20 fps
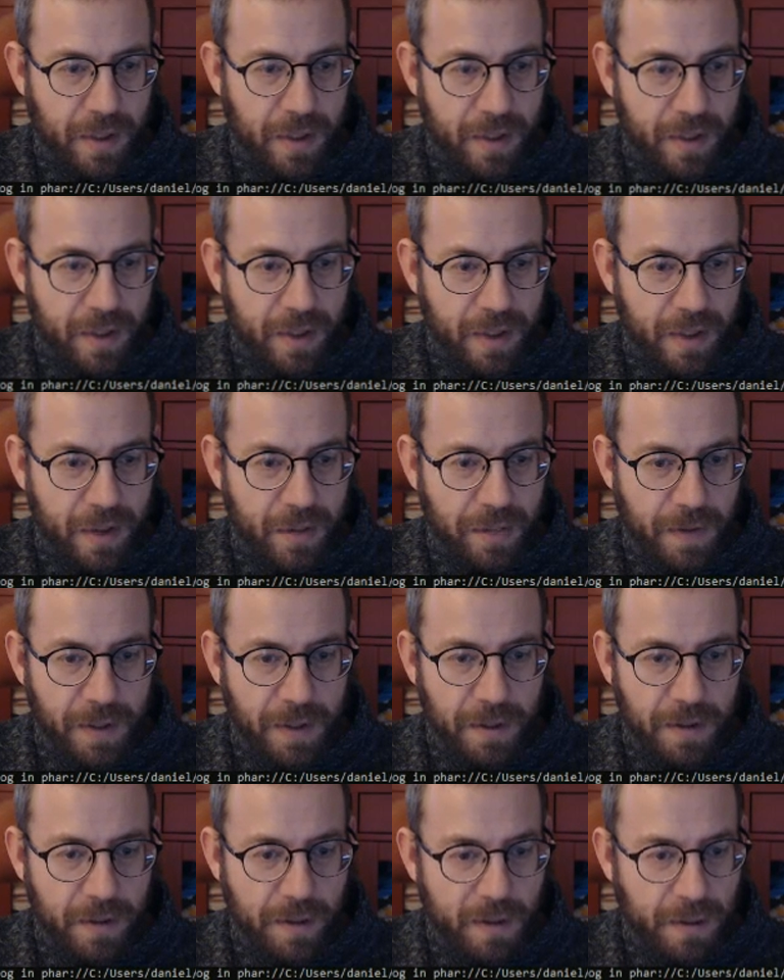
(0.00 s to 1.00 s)
I think
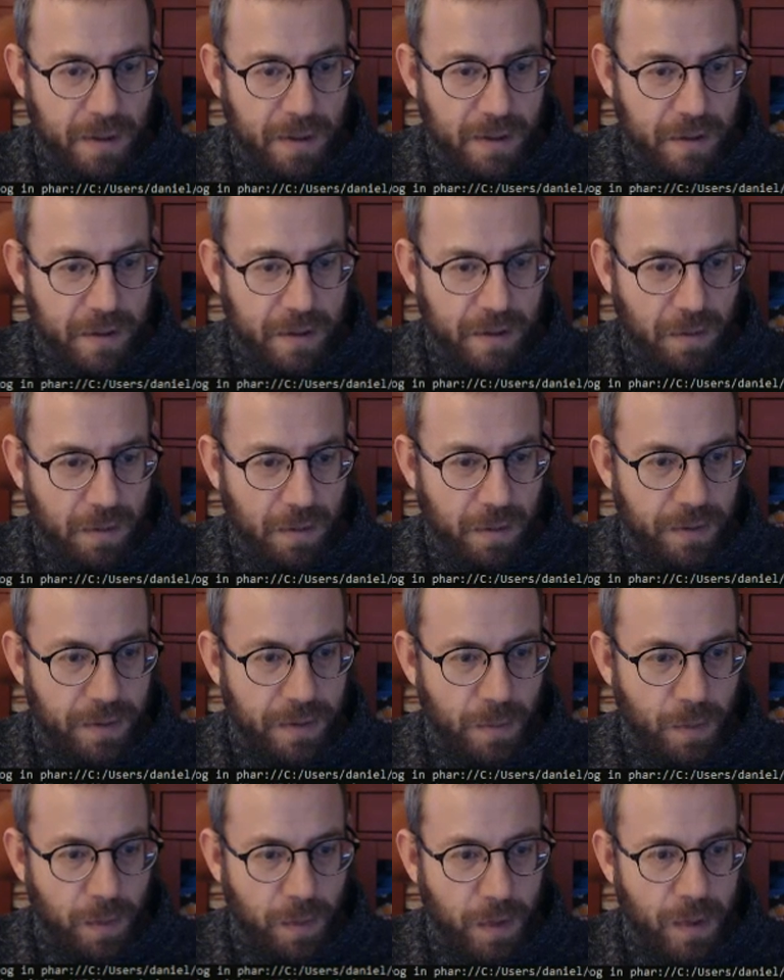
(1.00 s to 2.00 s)
this also
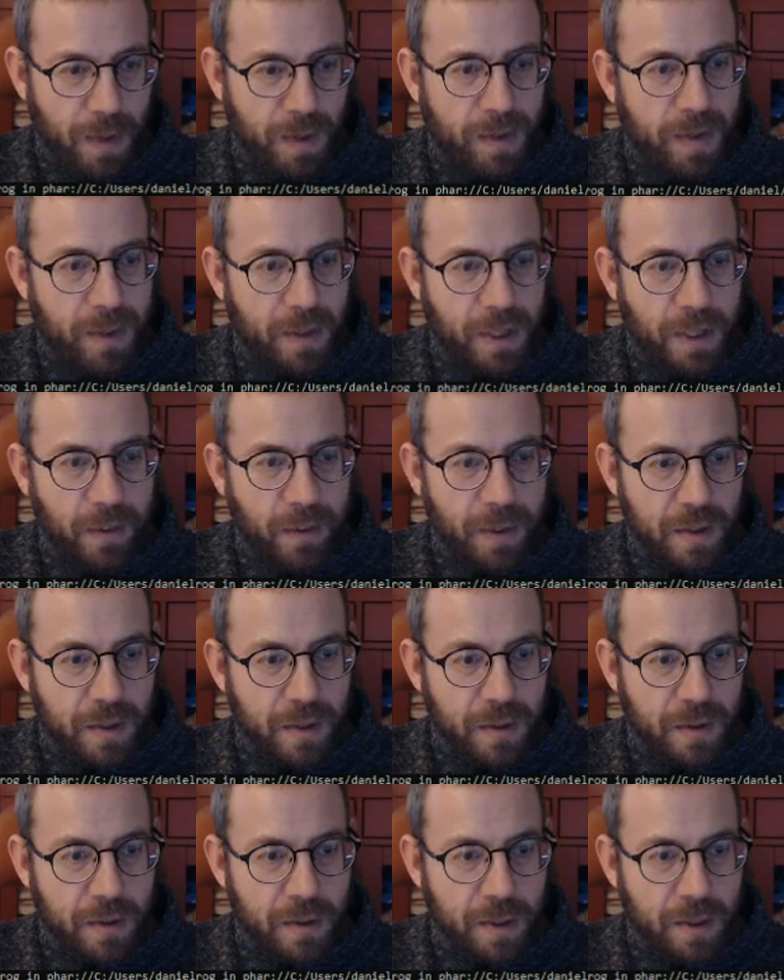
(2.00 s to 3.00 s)
worked. That was
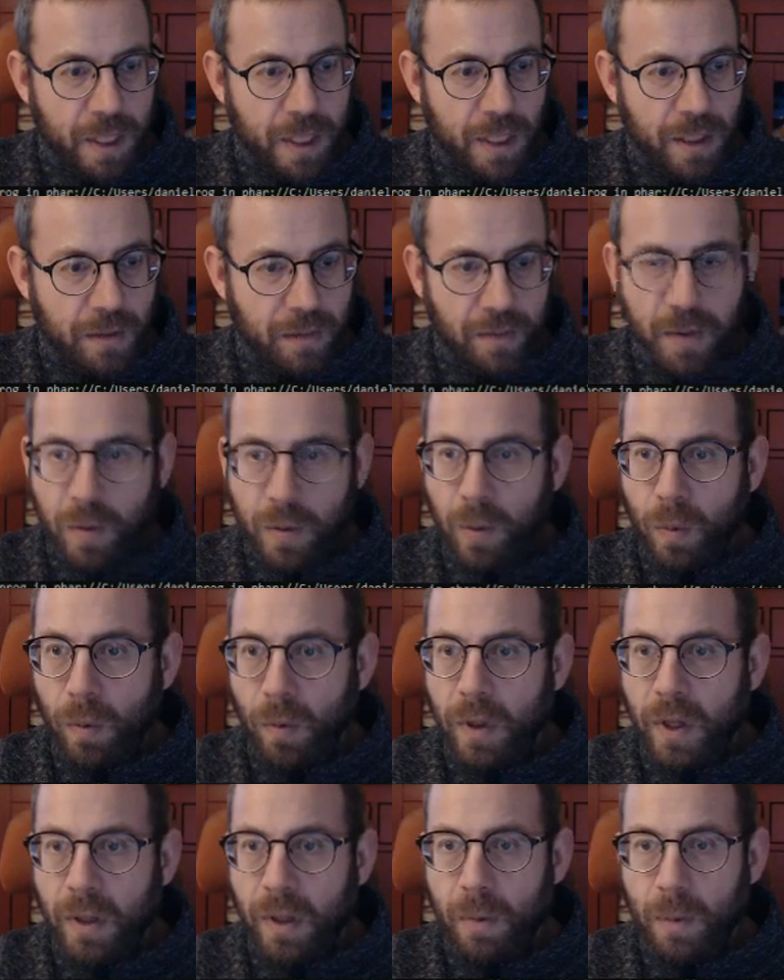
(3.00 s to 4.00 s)
kind of cool.
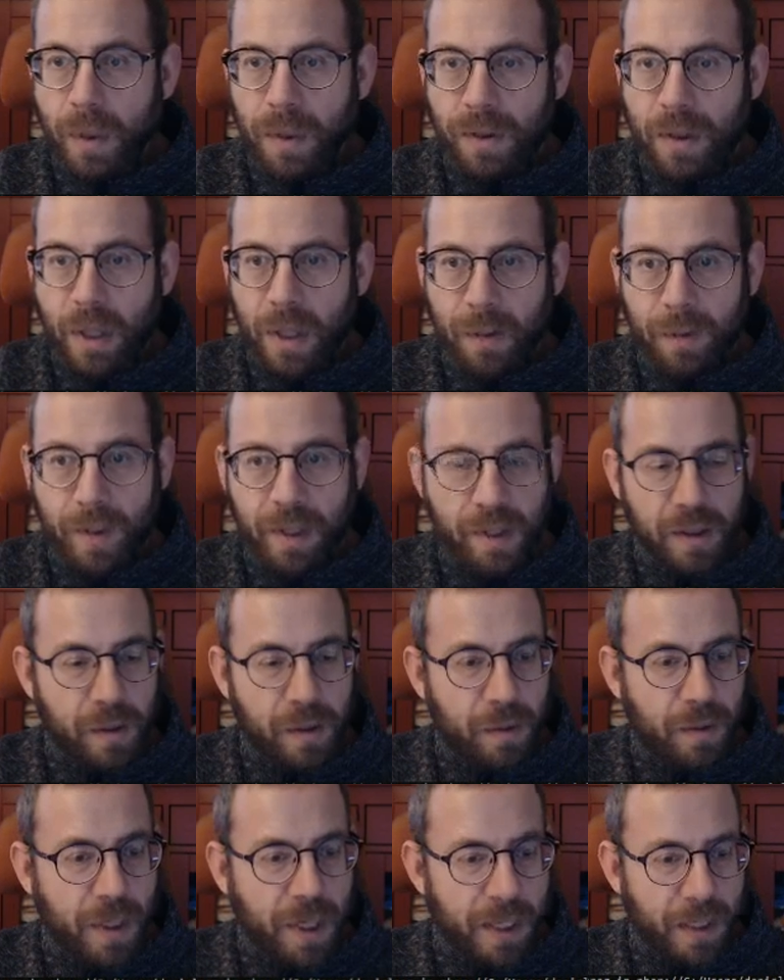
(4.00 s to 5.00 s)
I wonder how they do that.